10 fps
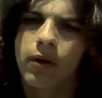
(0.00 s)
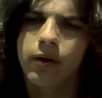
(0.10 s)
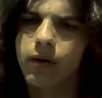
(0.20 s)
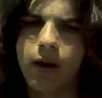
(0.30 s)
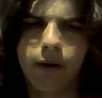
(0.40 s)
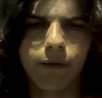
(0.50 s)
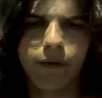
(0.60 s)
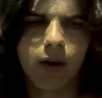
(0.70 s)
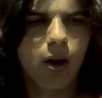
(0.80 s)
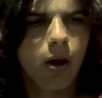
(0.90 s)

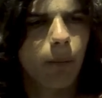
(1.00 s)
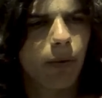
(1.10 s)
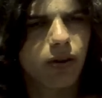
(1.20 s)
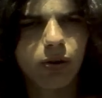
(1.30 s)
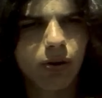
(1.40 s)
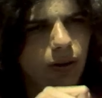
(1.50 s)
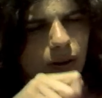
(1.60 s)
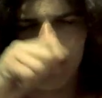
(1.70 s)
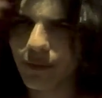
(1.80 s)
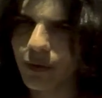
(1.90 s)
But you...
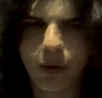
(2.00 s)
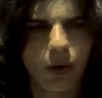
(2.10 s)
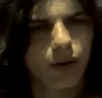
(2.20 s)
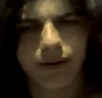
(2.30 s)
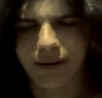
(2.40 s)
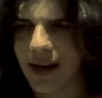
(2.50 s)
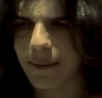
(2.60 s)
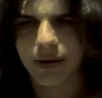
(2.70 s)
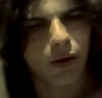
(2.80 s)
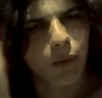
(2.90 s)

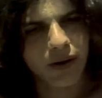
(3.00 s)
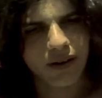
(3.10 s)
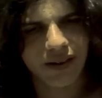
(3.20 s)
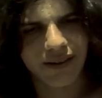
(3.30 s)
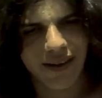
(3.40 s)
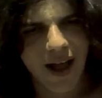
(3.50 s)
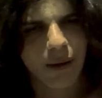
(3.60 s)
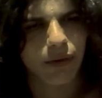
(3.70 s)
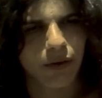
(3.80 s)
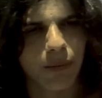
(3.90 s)
Damn it, you don't want to sit
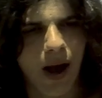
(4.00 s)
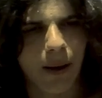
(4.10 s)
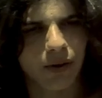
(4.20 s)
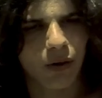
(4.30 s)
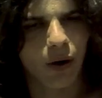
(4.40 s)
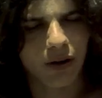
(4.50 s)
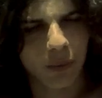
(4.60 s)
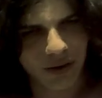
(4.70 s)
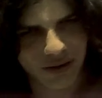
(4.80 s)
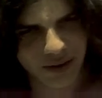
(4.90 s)
down with your mom and talk.
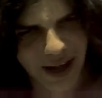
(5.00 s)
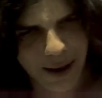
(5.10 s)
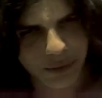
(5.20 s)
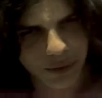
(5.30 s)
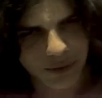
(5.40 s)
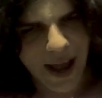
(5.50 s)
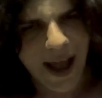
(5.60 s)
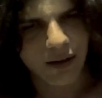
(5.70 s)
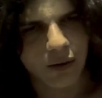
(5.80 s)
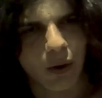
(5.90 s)
You want to sit down with your
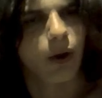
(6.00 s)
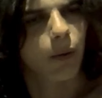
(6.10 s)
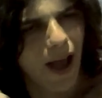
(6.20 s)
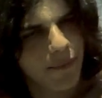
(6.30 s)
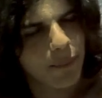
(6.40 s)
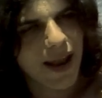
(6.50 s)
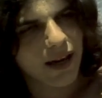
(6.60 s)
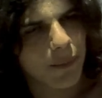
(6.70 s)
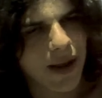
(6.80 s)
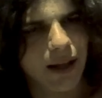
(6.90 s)
dad and talk. Have
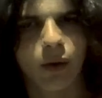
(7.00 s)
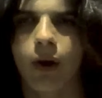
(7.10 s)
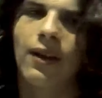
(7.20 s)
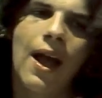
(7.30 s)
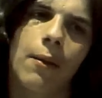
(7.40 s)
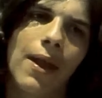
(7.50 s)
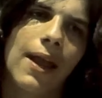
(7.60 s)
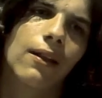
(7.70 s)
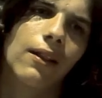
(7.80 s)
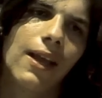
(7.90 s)
man-to-man talk, not a
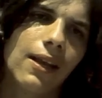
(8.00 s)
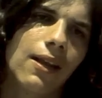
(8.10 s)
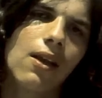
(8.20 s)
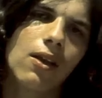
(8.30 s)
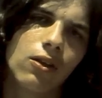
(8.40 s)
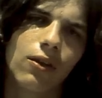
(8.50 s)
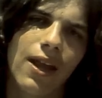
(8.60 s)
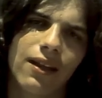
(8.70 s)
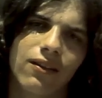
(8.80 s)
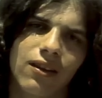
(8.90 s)
man-to-lady. You
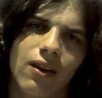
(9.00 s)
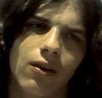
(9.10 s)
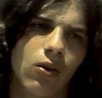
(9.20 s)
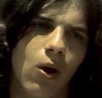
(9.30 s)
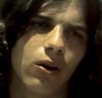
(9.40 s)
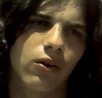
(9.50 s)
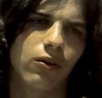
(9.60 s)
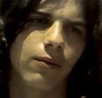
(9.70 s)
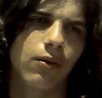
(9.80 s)
can't sit there and talk to